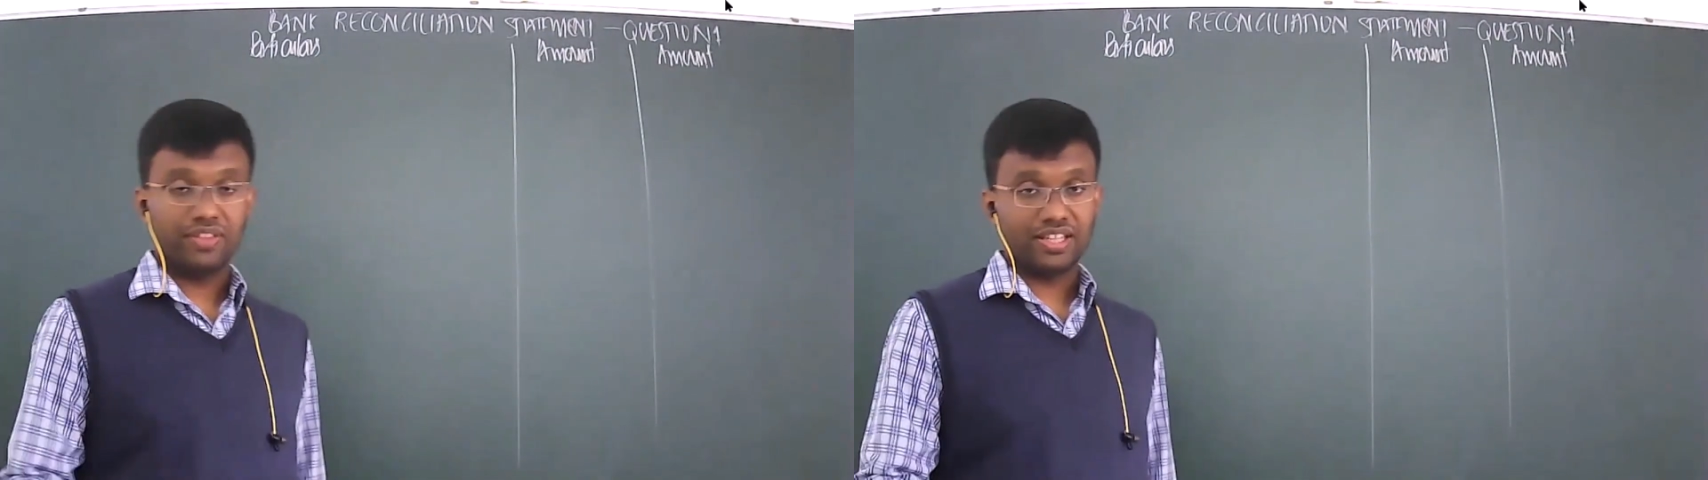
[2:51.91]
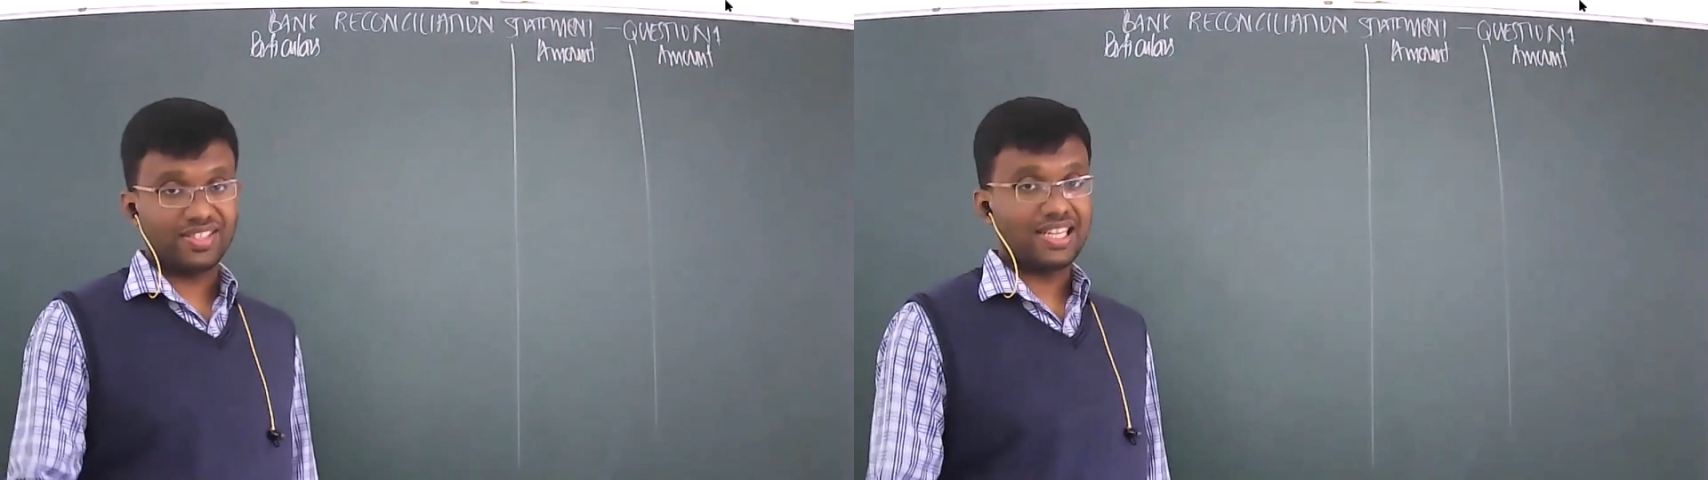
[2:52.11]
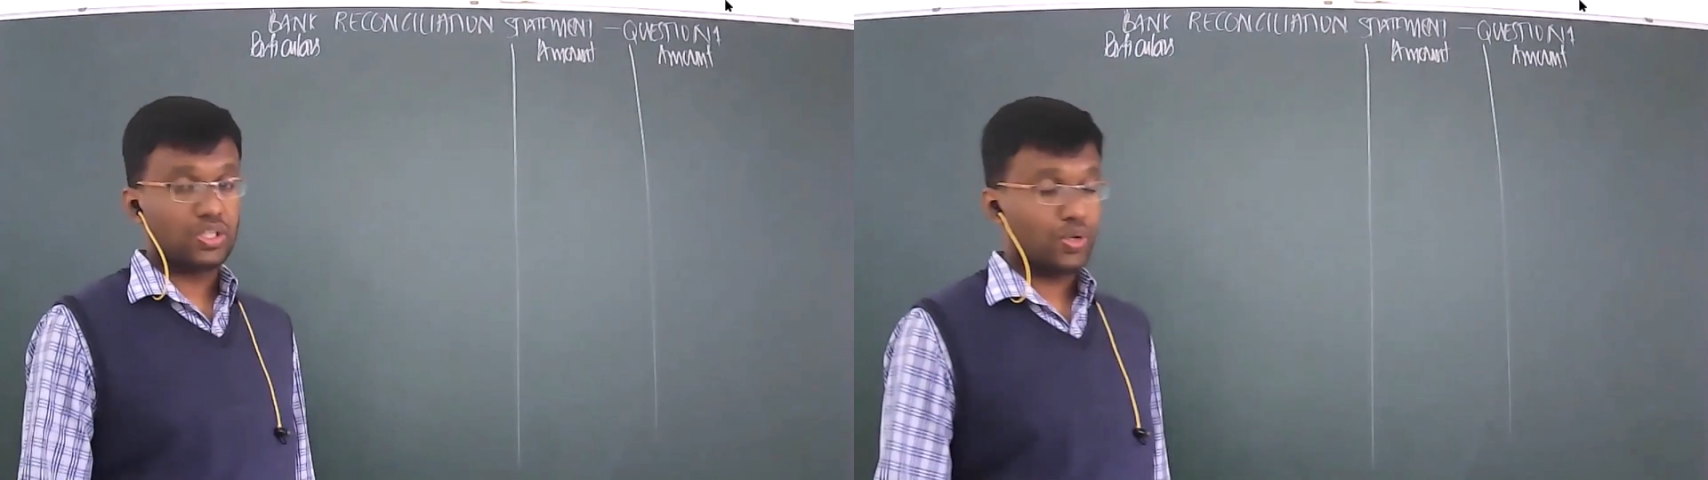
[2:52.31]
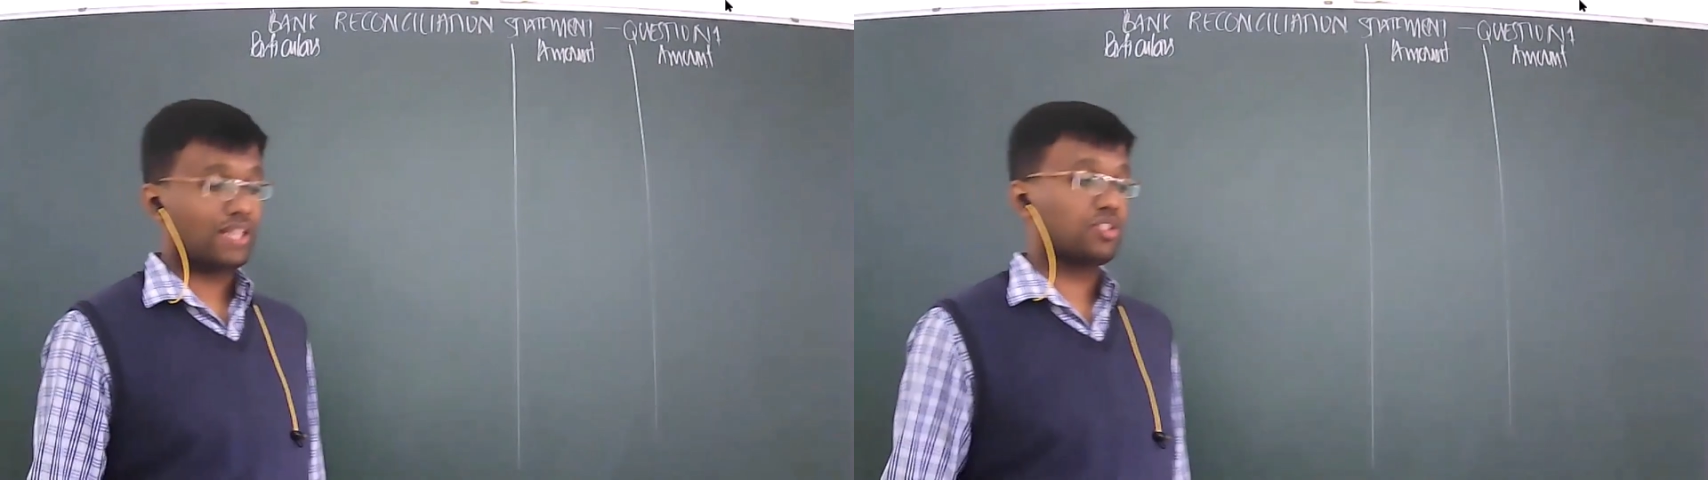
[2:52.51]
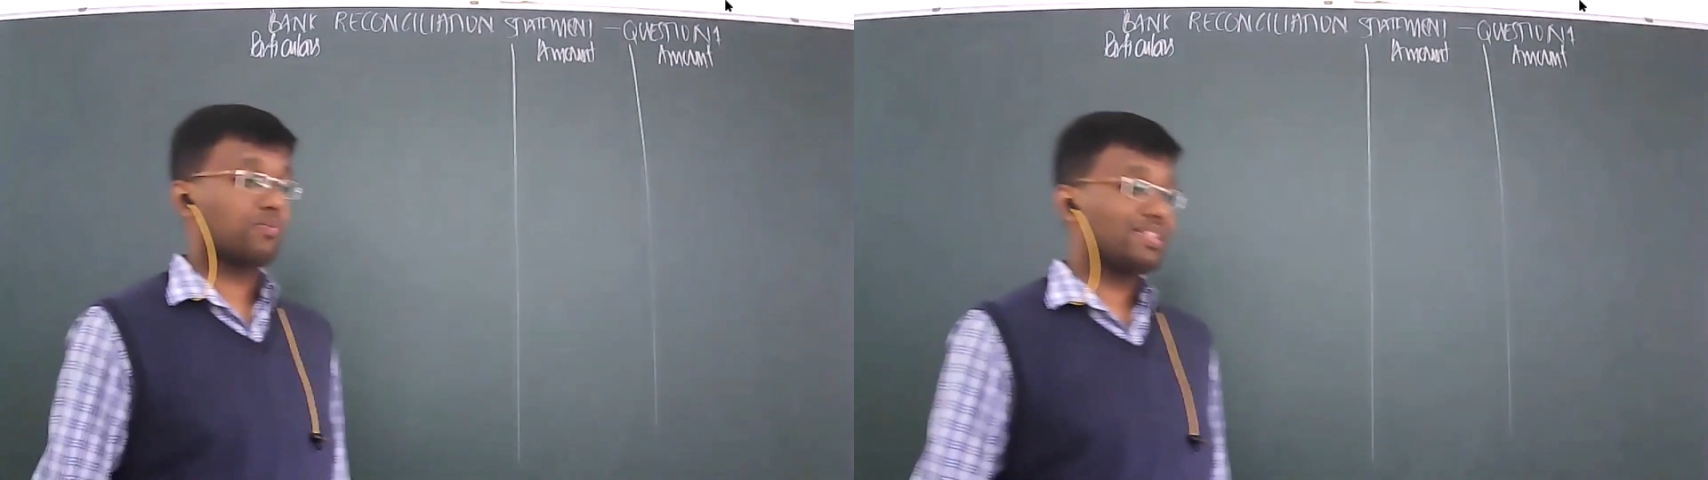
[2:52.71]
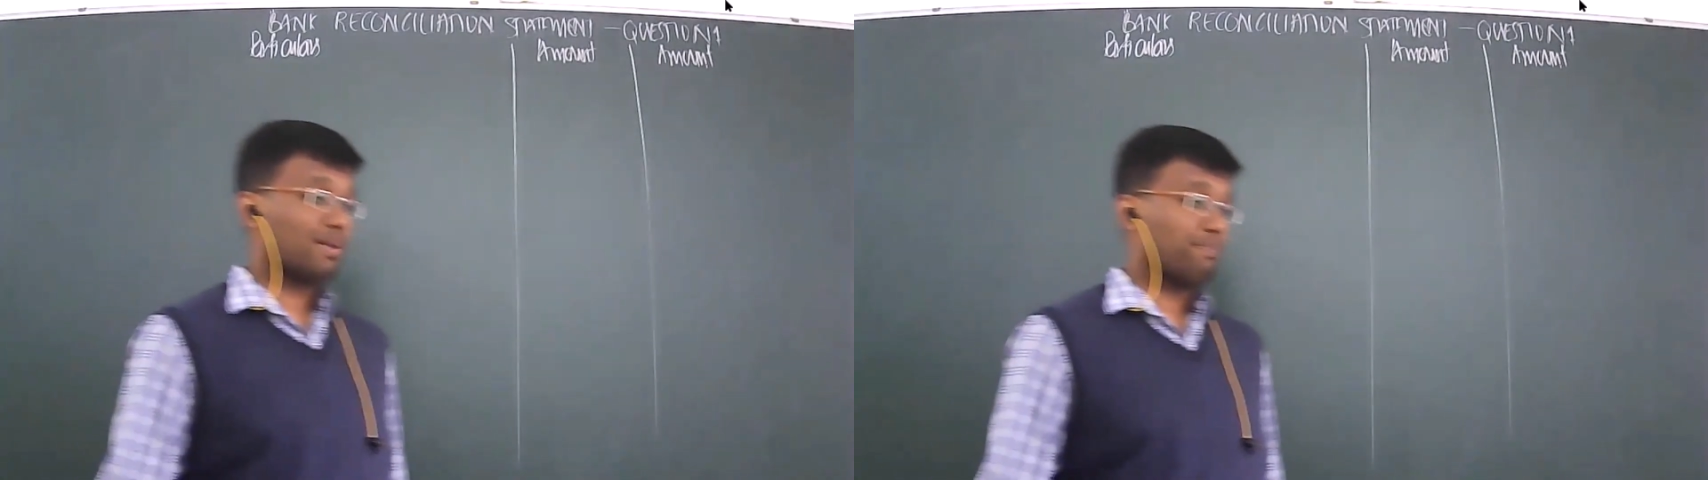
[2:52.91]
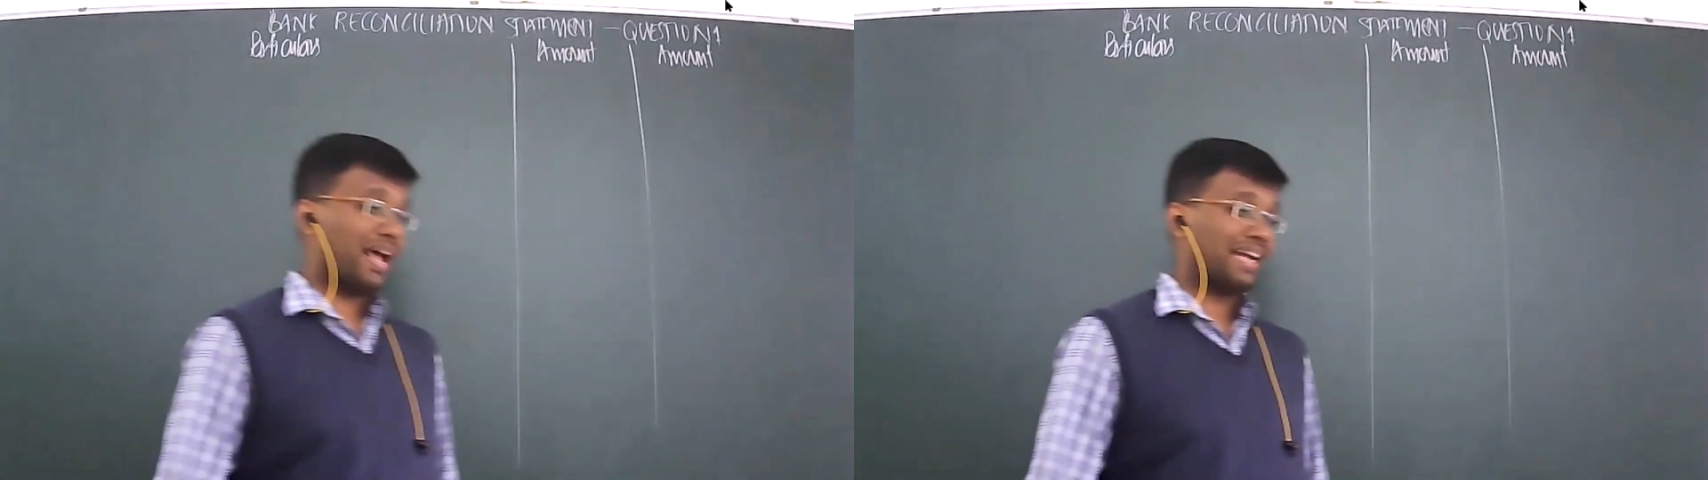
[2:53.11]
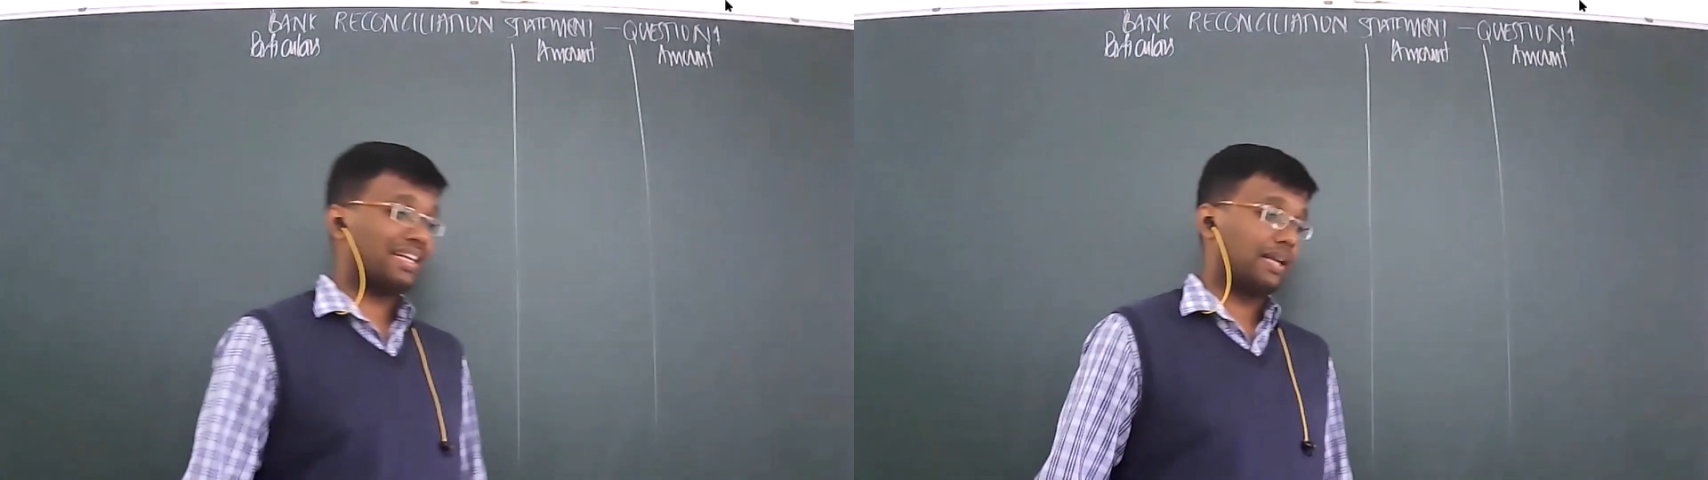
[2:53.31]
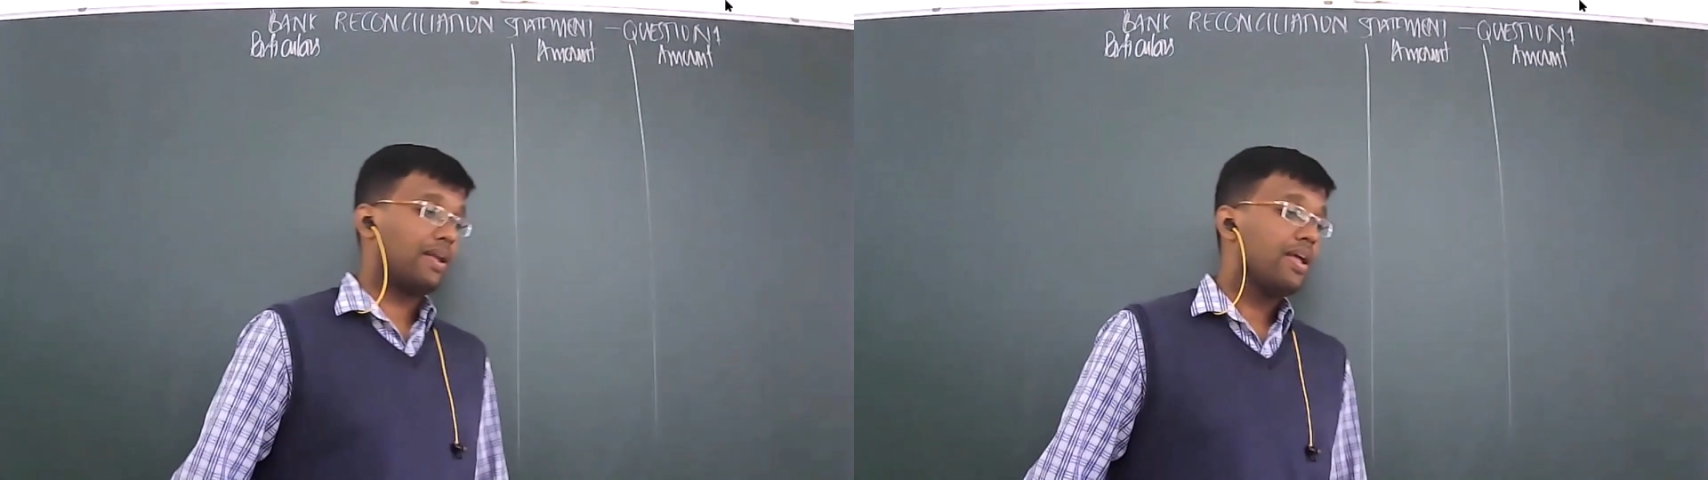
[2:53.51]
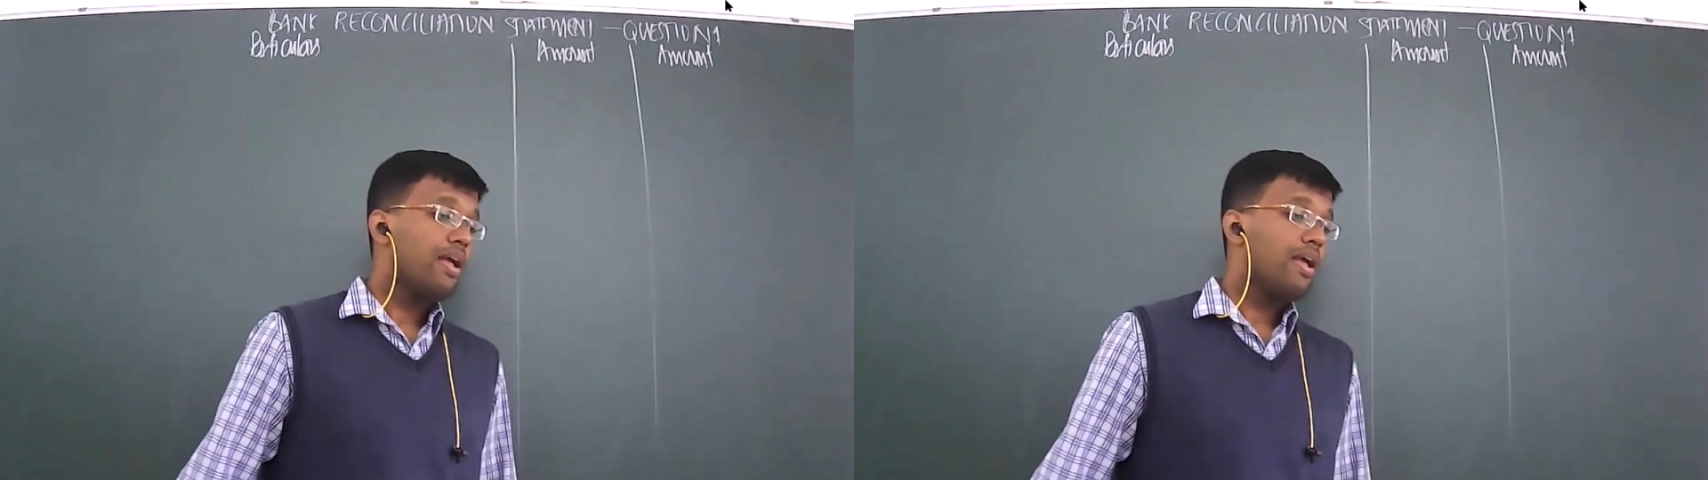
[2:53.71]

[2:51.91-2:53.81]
The set 2 has to be subtracted.